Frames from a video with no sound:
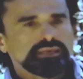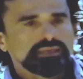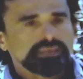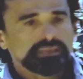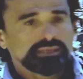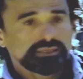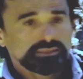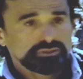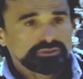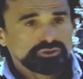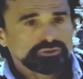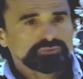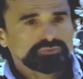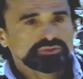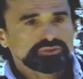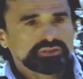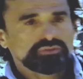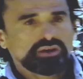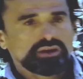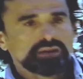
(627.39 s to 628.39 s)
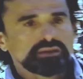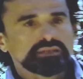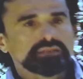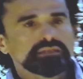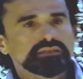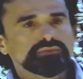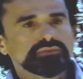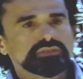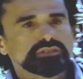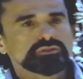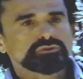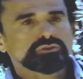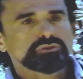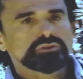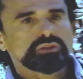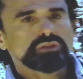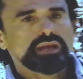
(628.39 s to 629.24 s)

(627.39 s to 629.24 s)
in terms of our individual